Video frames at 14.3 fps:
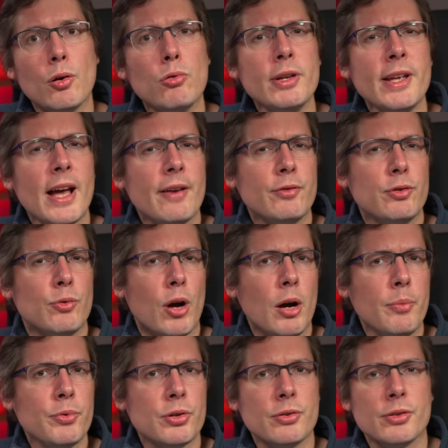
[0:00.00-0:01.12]
only have two
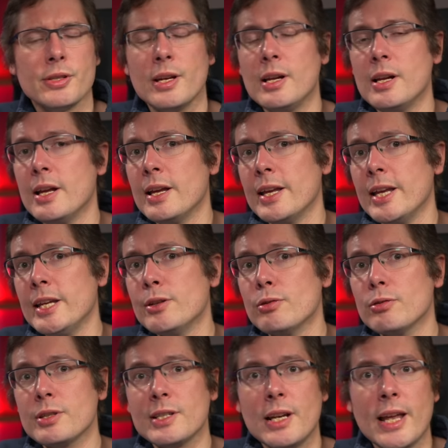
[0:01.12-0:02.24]
options, either
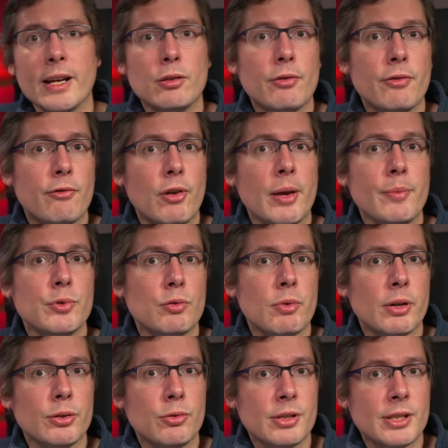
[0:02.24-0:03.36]
select the frames you
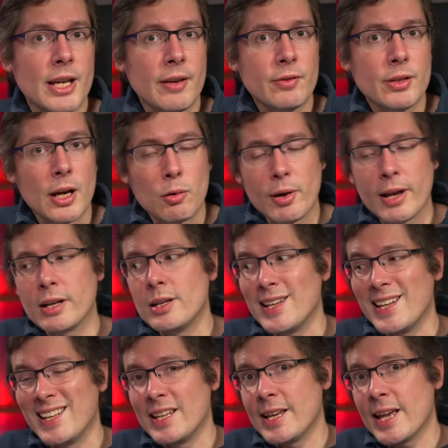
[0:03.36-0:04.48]
want to save directly
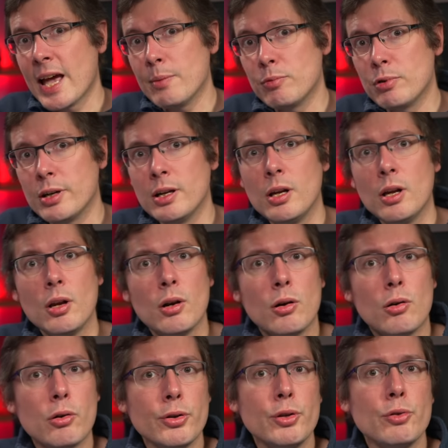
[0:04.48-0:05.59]
in camera
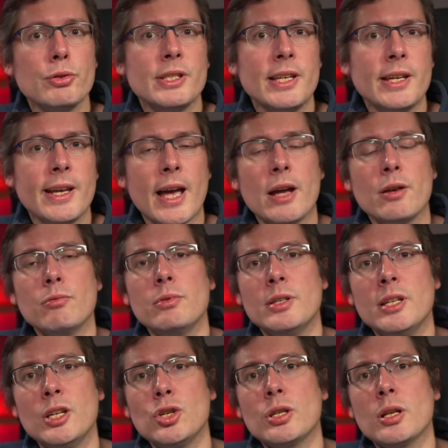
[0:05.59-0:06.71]
or use the Canon
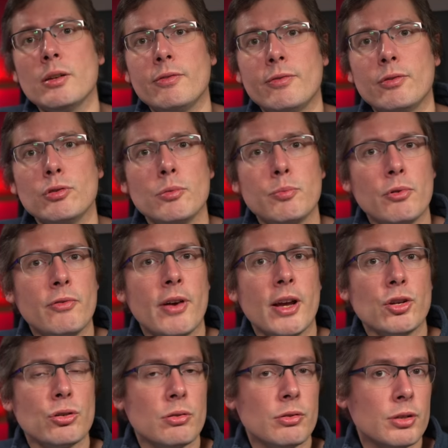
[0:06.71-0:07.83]
Digital Photo
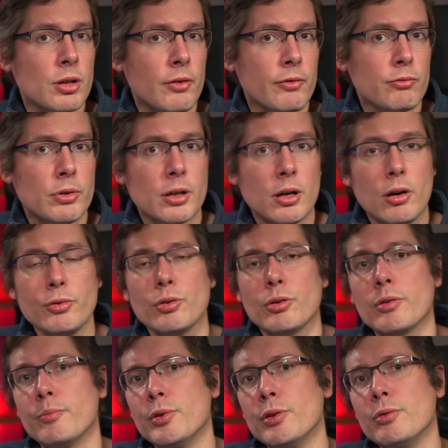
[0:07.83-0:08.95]
Professional software on your
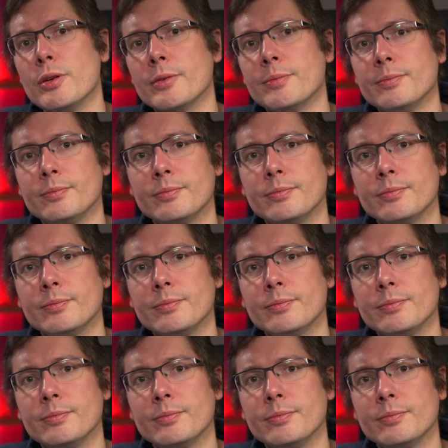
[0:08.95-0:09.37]
computer.